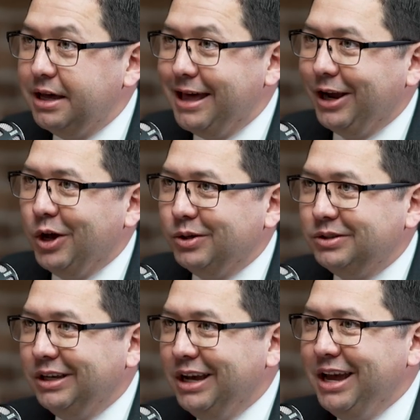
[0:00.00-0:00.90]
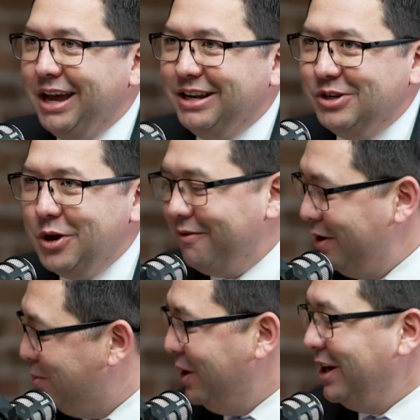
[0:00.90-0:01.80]
how that goes. Yeah. Did you have
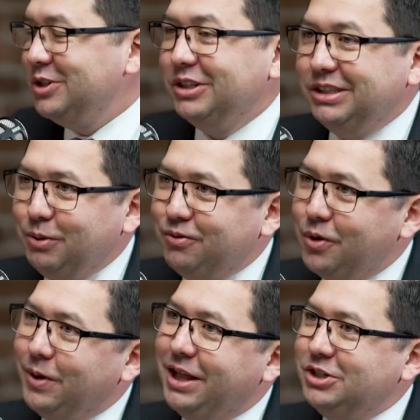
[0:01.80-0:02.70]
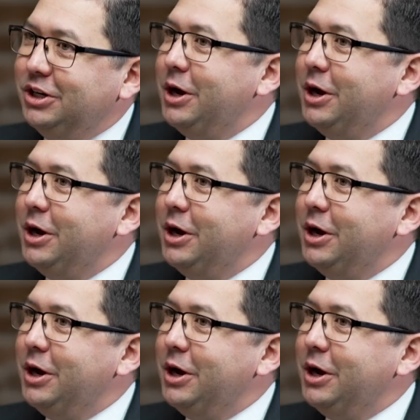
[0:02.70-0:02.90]
any predictions before we let